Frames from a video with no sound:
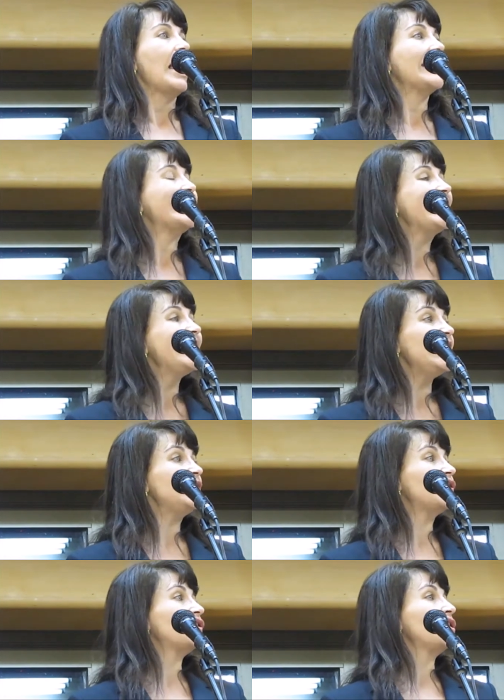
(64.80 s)
at
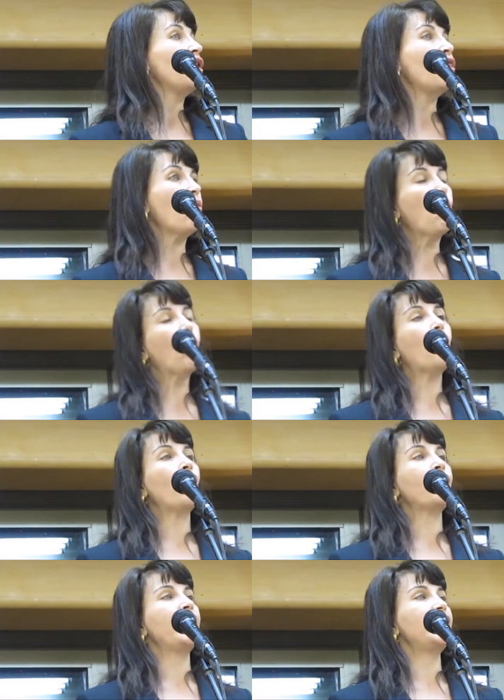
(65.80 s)
least the
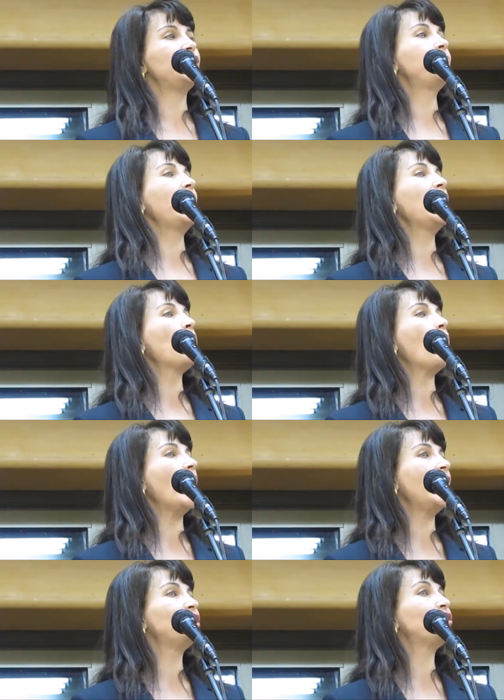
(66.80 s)
war that is being
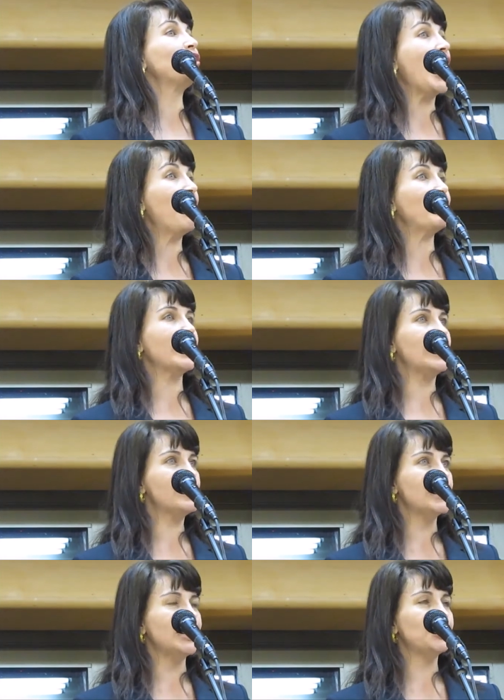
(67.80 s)
waged now
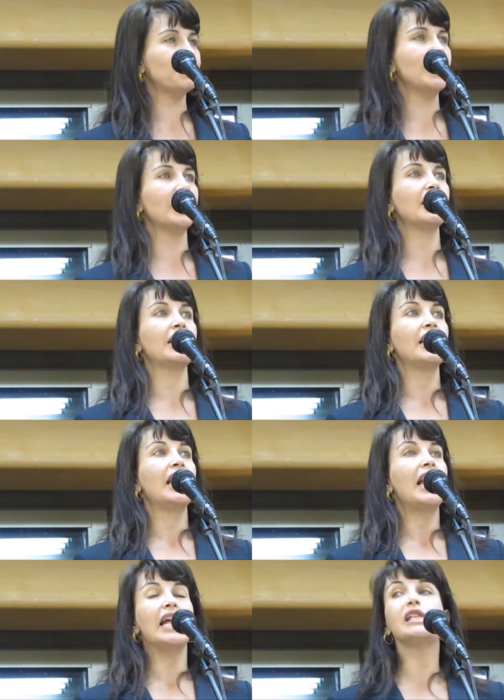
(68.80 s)
against Israel
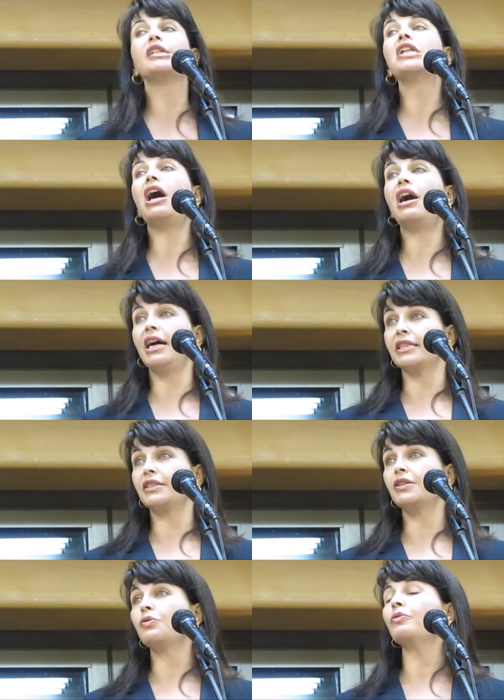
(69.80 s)
is not
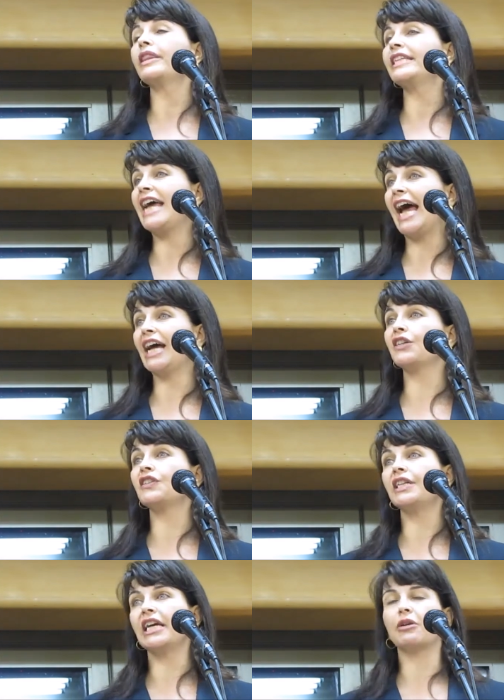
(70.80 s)
with tanks
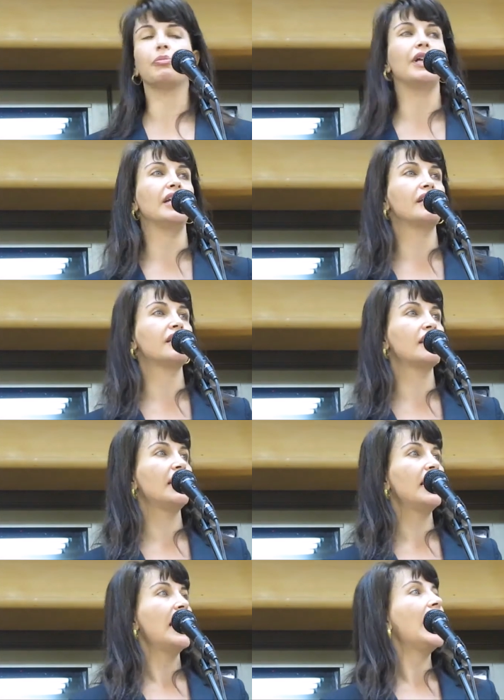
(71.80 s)
and airplanes.
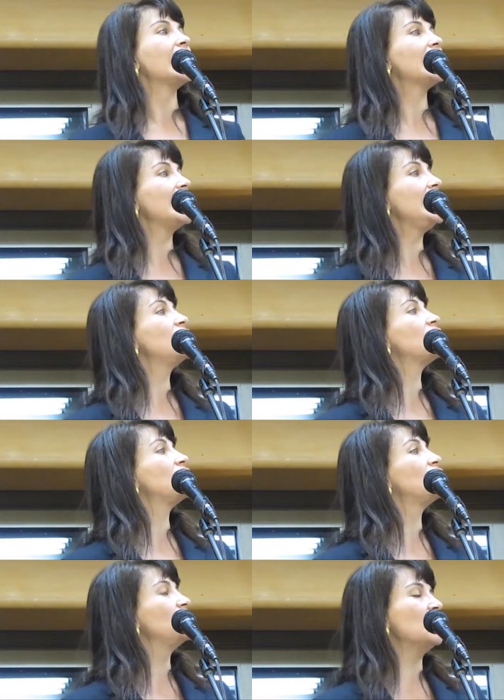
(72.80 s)
At least
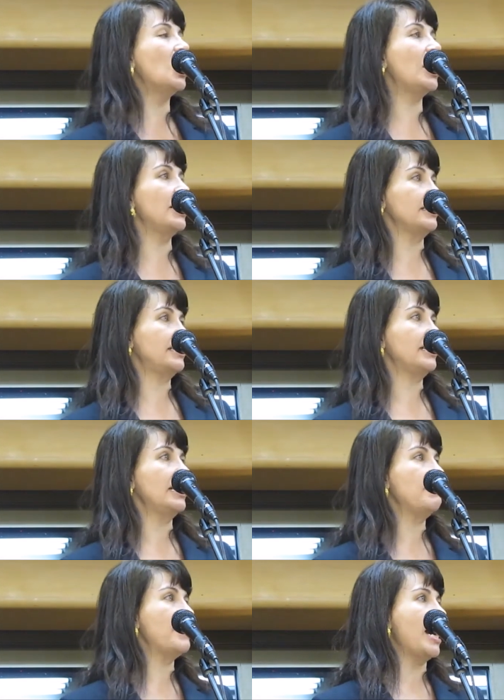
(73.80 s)
it's not
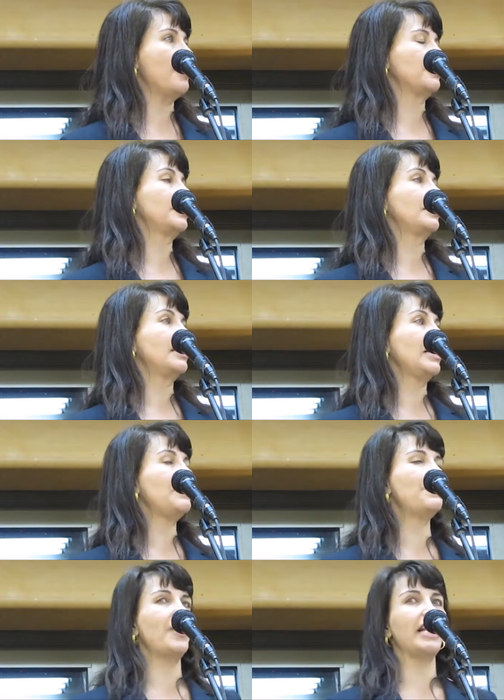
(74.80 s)
about
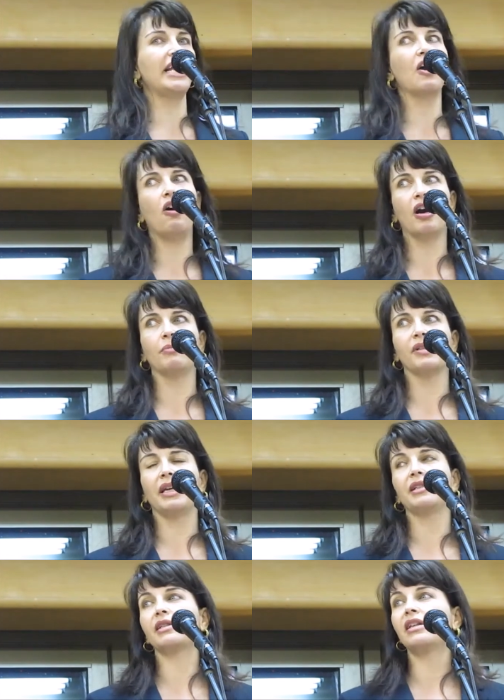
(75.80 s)
invading
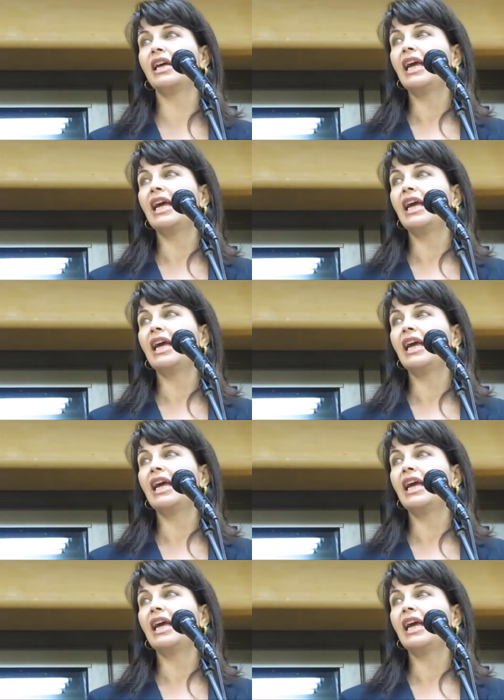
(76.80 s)
armies.